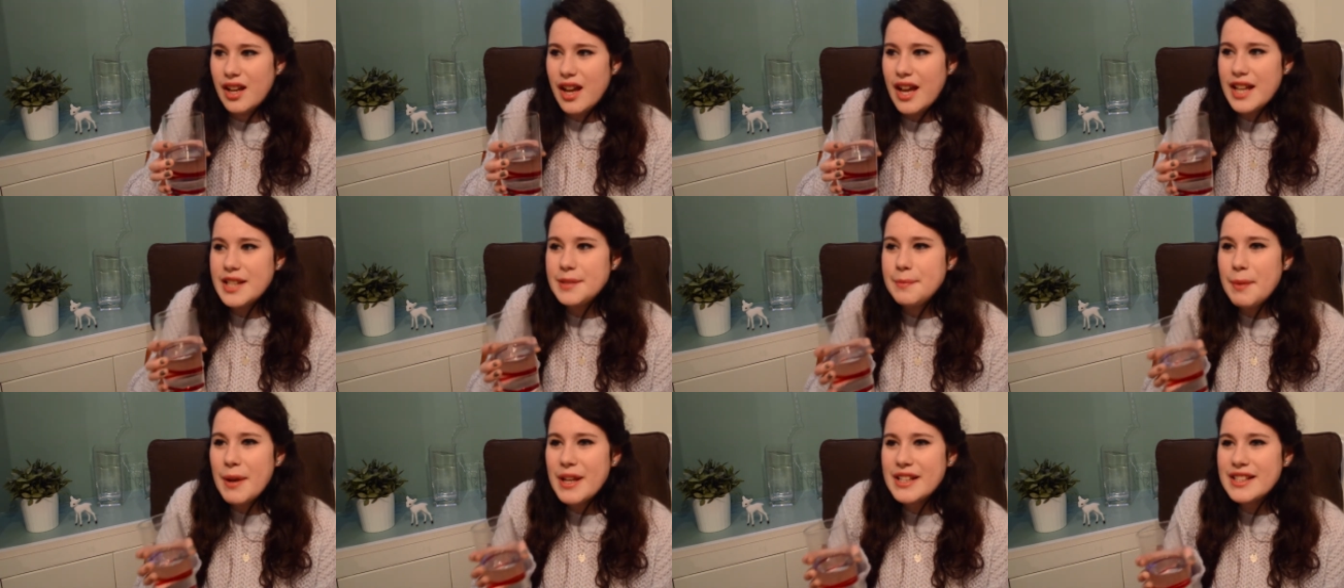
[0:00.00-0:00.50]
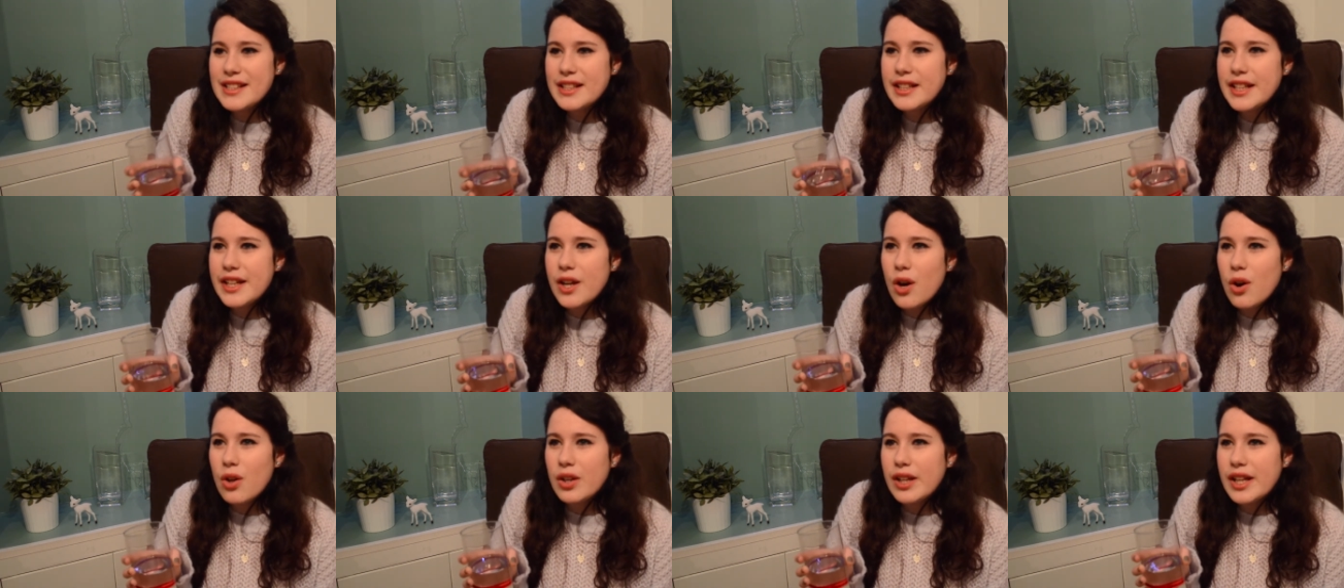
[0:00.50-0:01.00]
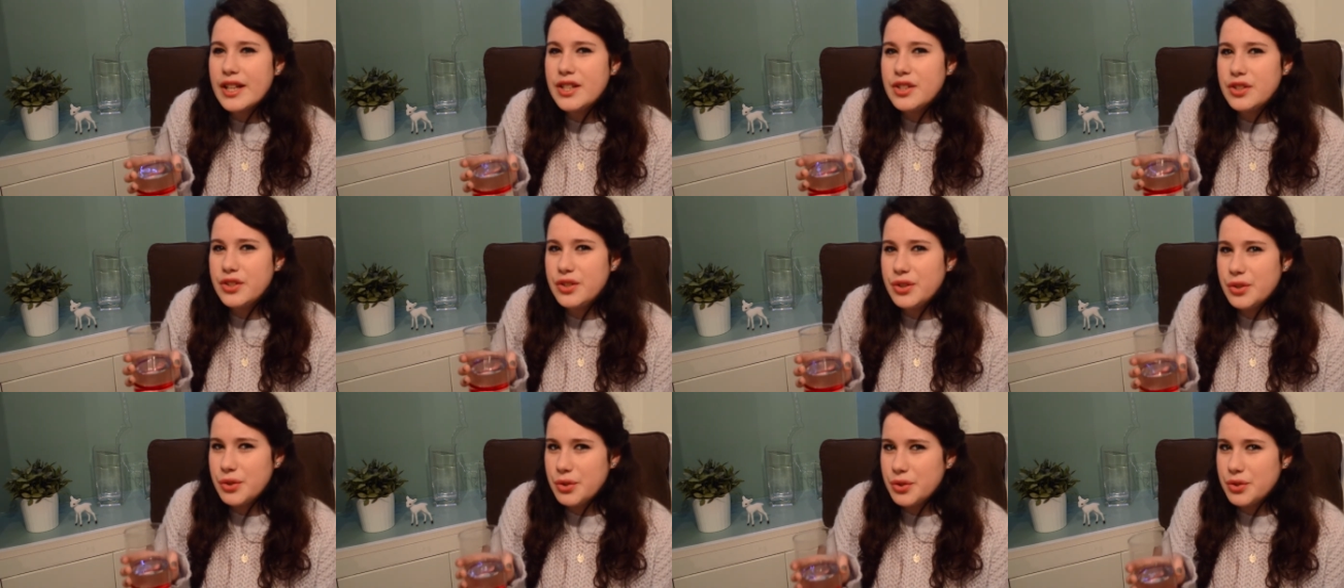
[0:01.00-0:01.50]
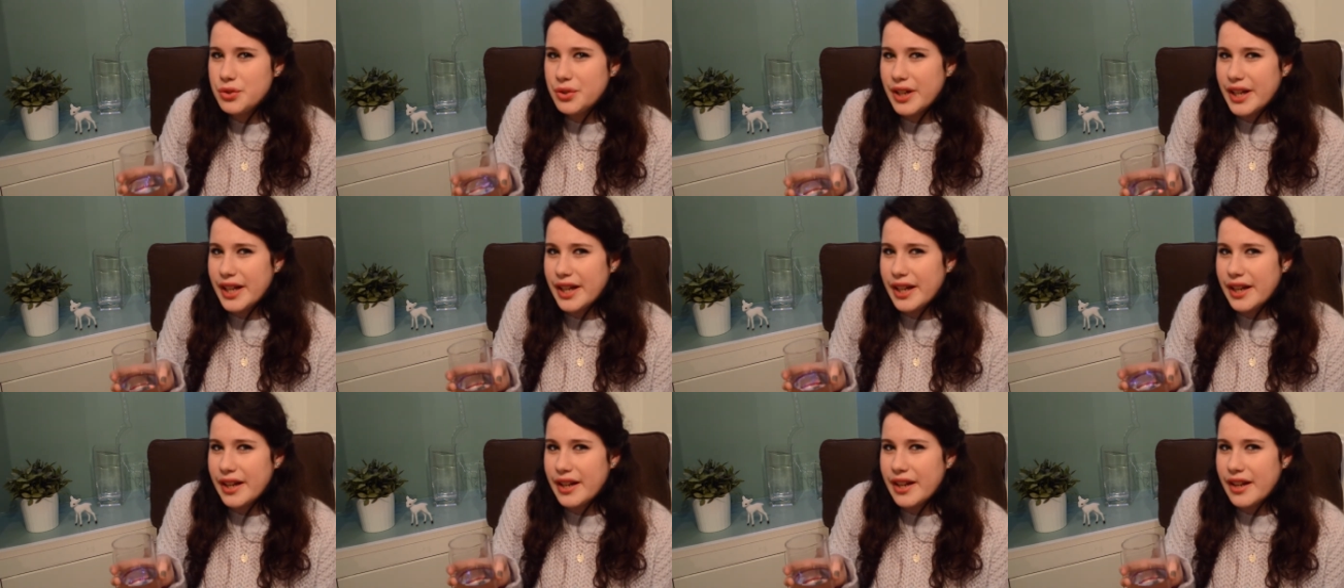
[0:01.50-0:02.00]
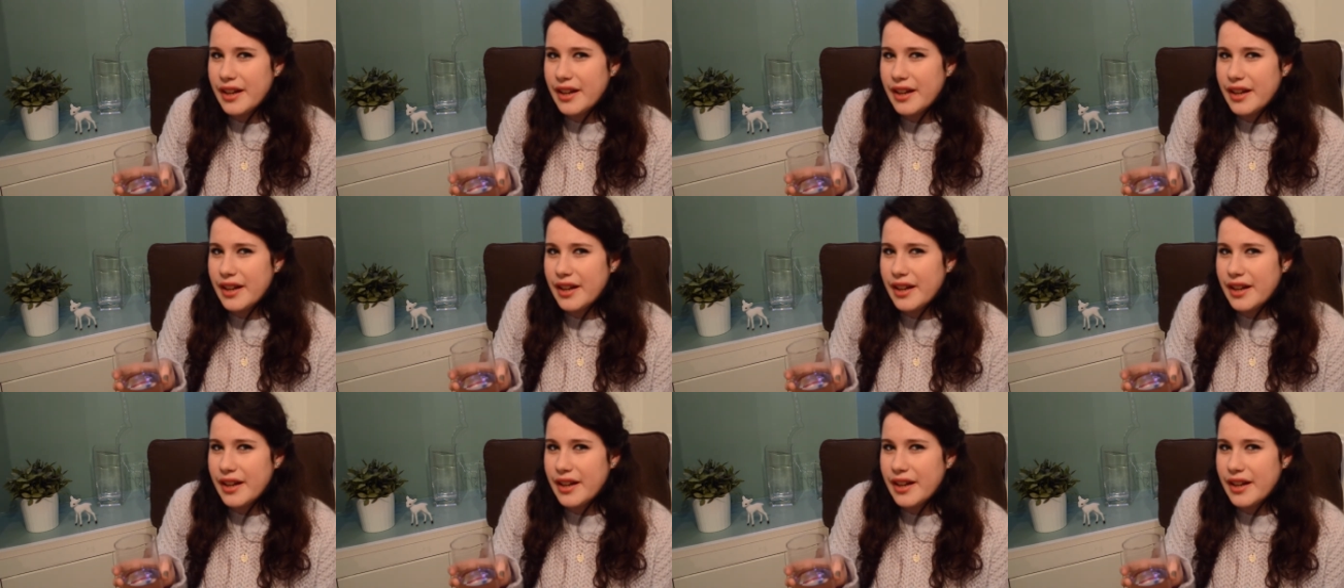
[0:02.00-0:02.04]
It's basically all I do drink.